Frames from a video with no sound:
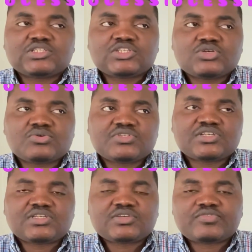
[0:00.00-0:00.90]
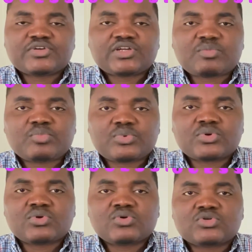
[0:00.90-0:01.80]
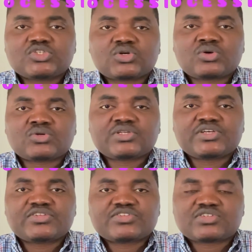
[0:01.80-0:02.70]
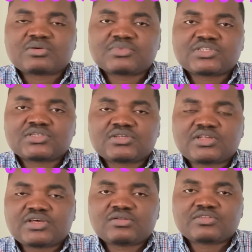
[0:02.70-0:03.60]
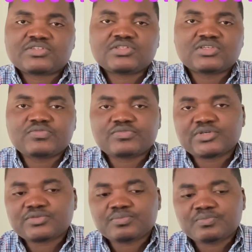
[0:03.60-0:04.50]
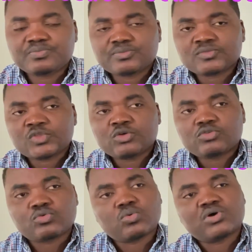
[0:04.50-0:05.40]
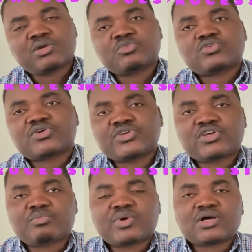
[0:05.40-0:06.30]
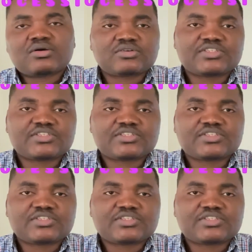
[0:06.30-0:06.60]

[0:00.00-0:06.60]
used a different approach or did something else different. So what I'm talking about